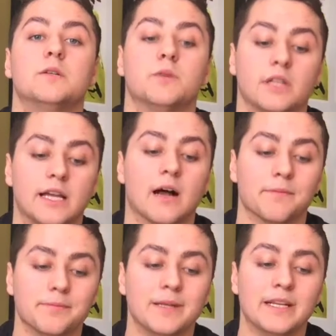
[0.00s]
really
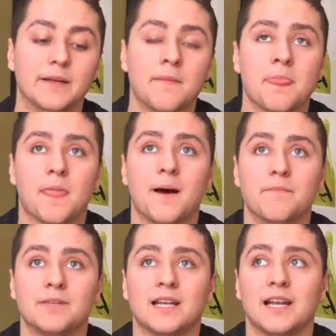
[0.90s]
helped me
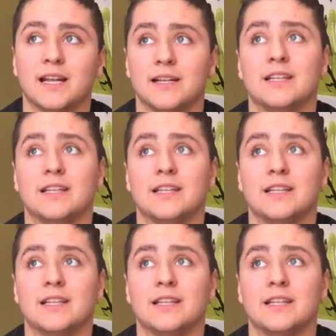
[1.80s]
to